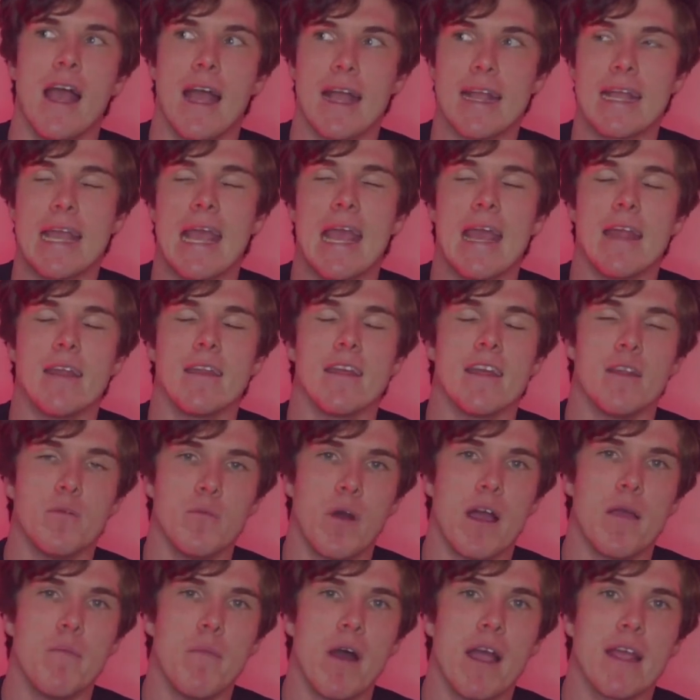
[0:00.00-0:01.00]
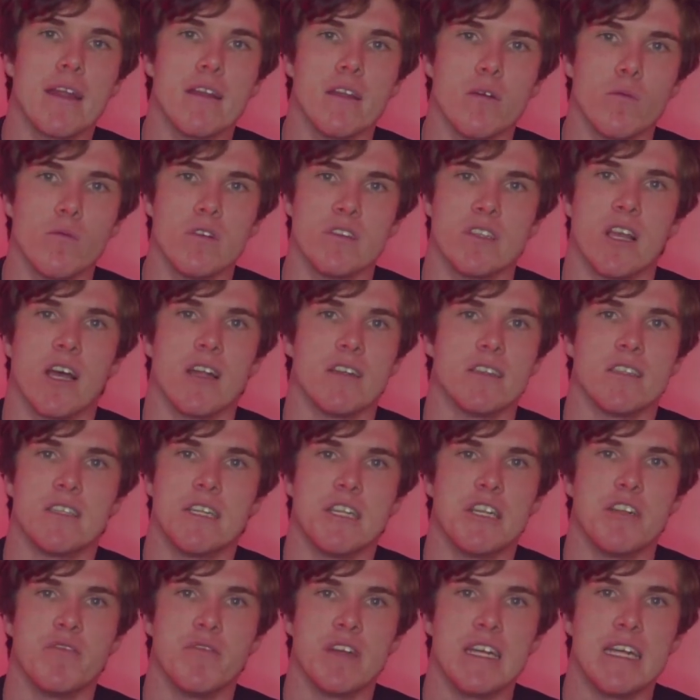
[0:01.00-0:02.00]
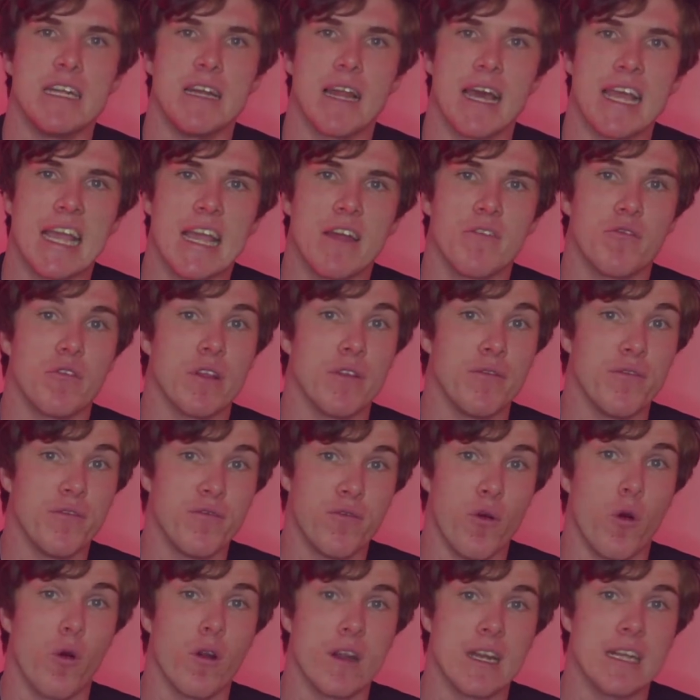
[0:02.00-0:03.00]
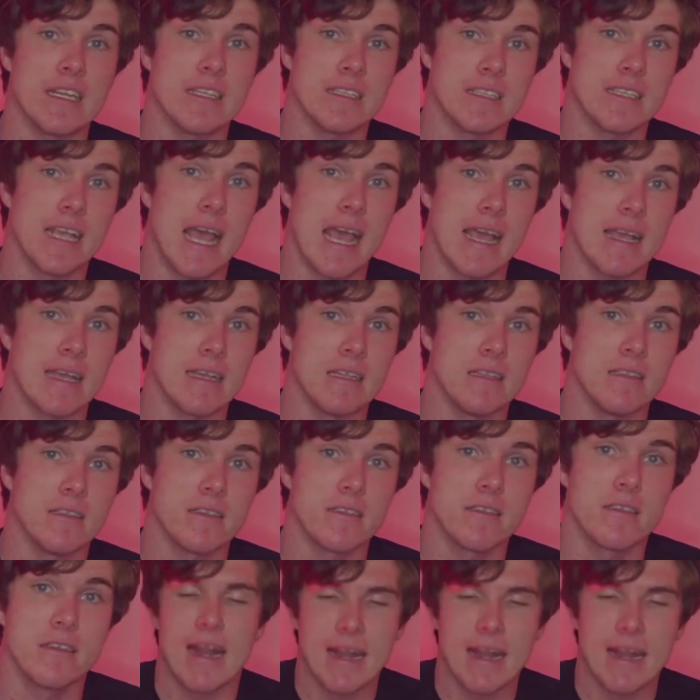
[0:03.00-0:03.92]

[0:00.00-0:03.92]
Again, in my mind it was on TV like every 40 seconds.